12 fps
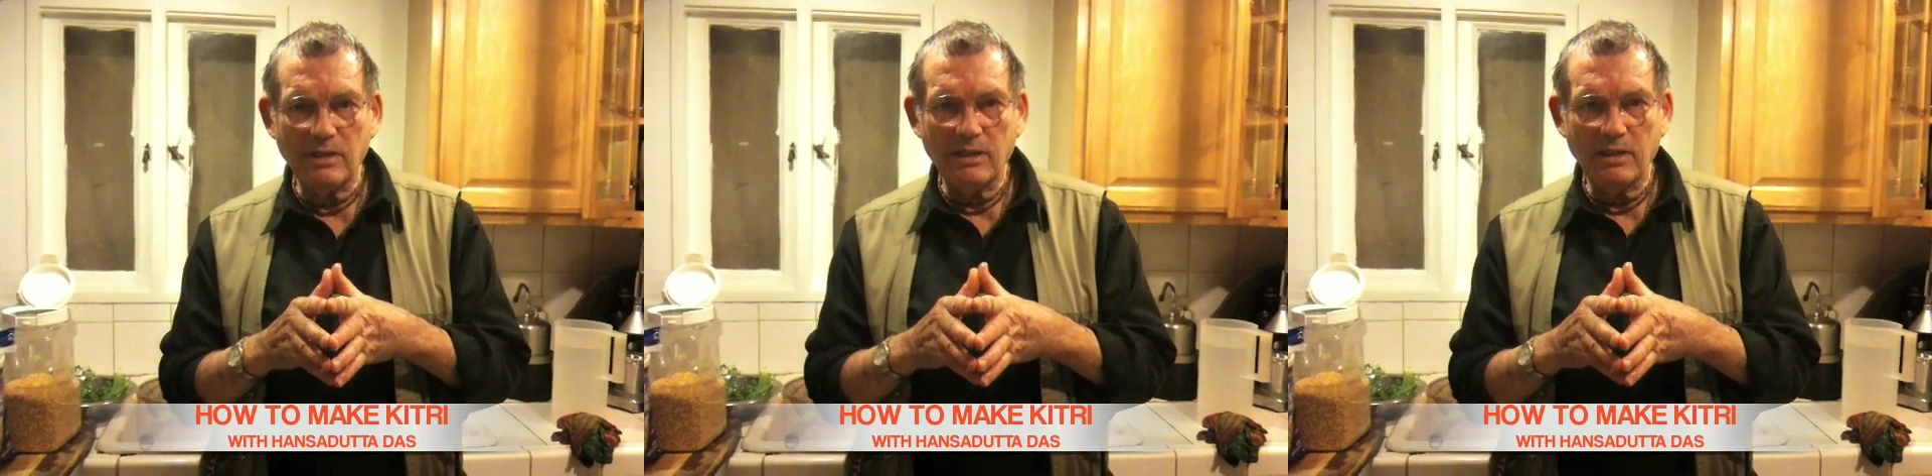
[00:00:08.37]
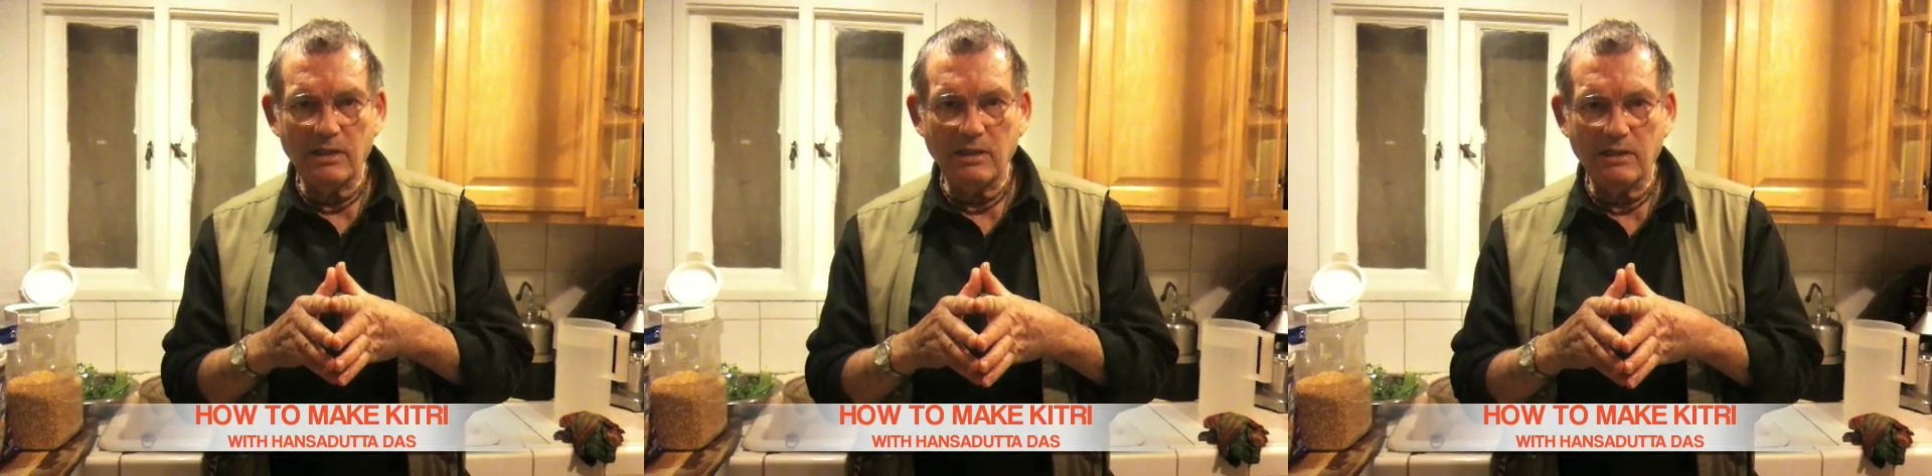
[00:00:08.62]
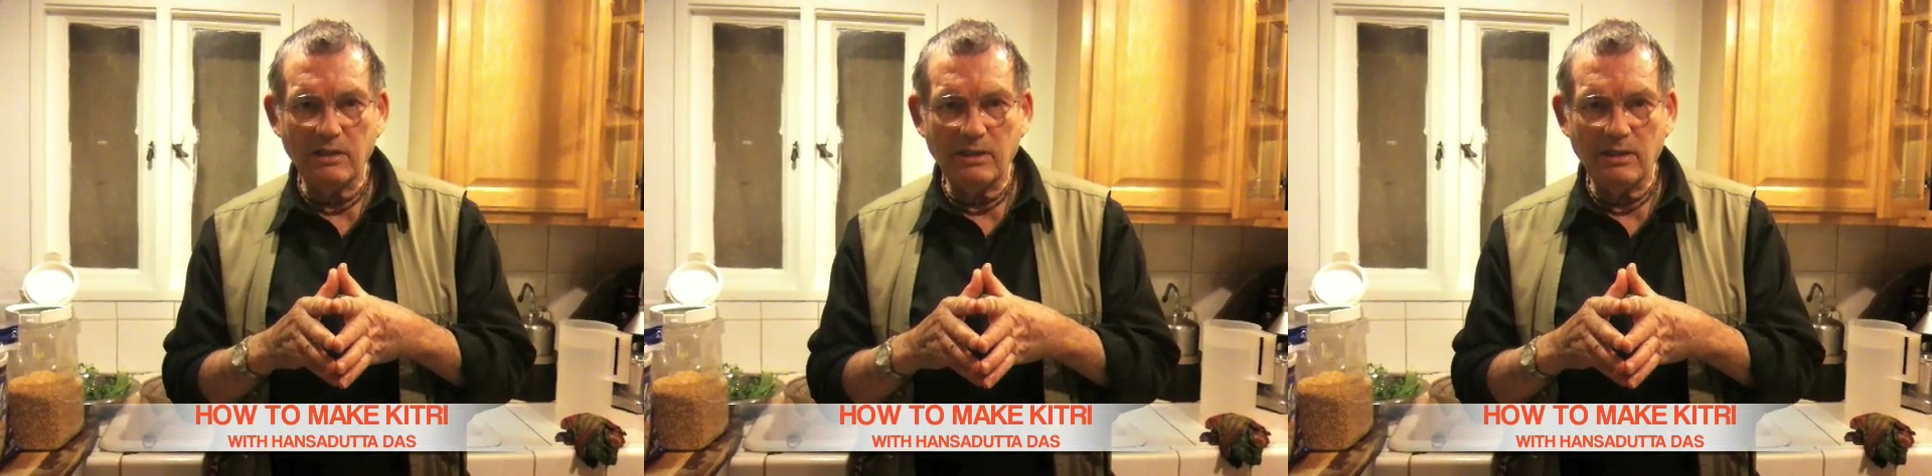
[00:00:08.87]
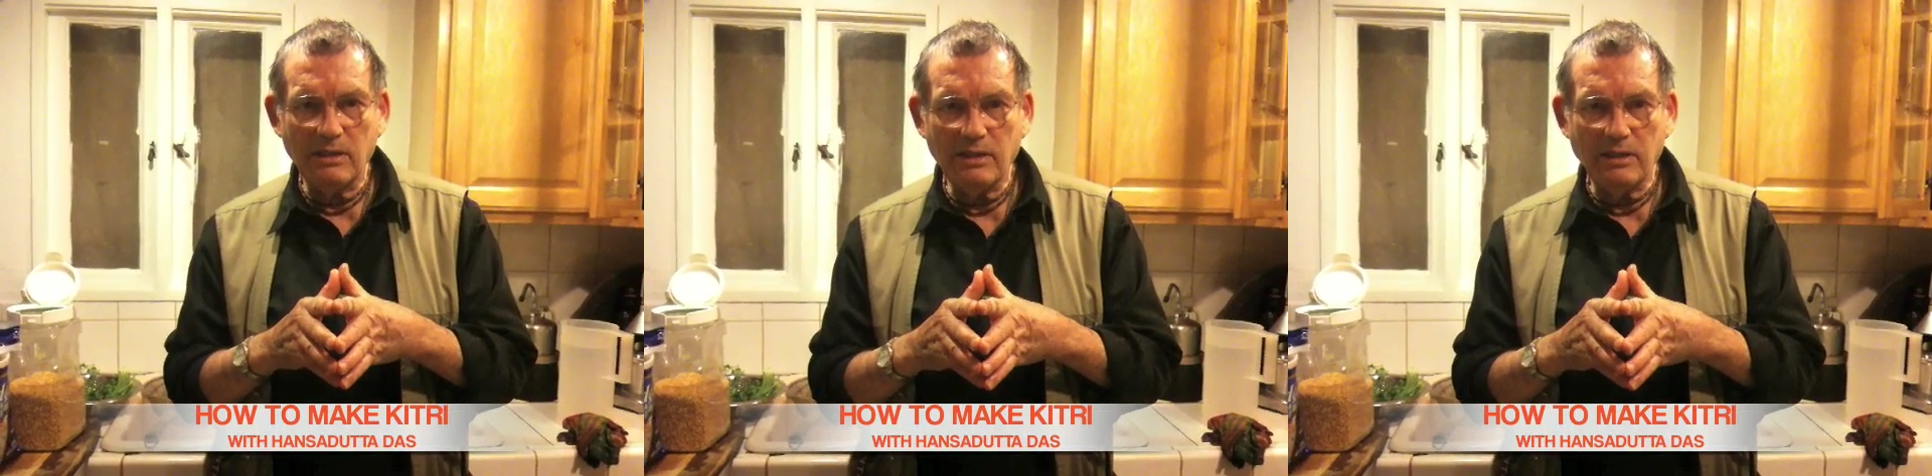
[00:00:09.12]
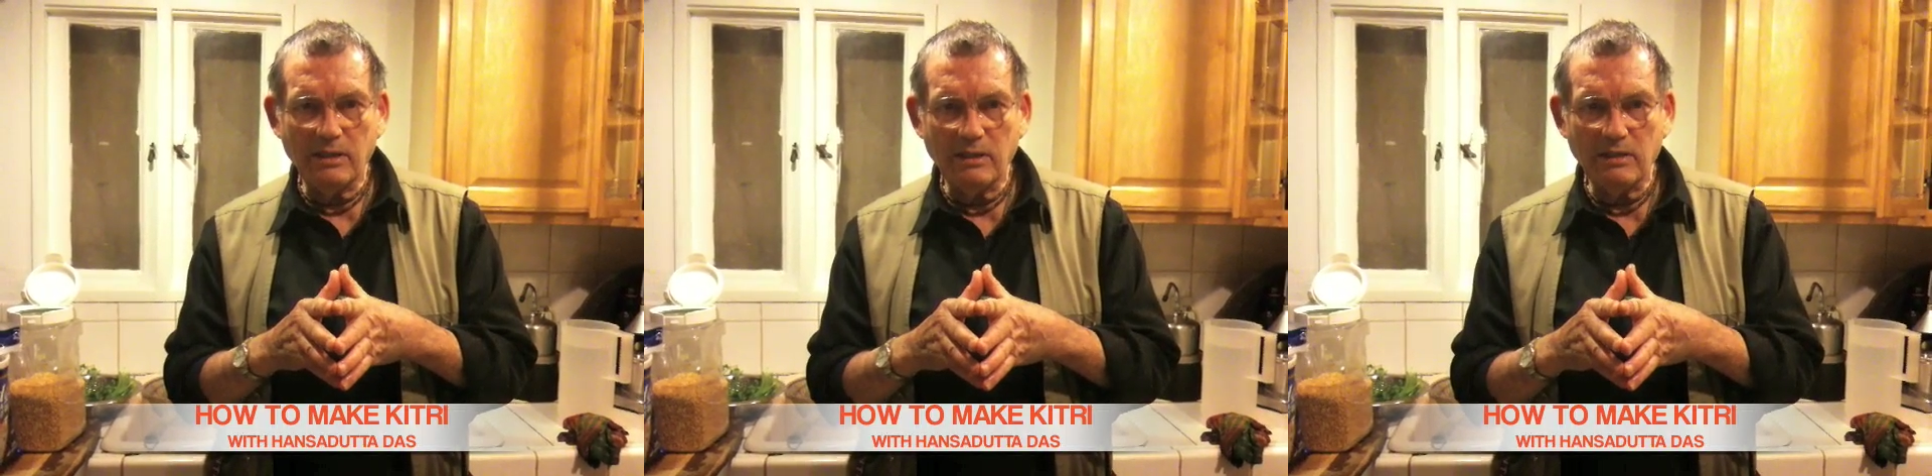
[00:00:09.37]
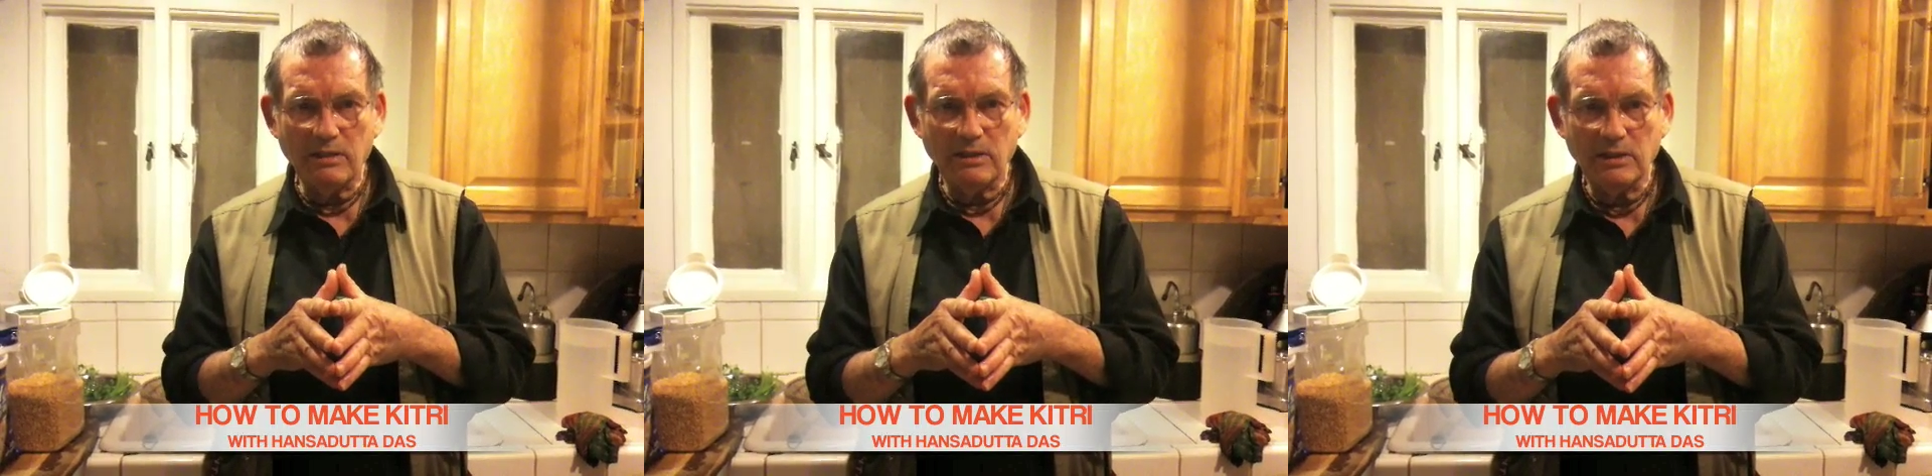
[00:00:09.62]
in India,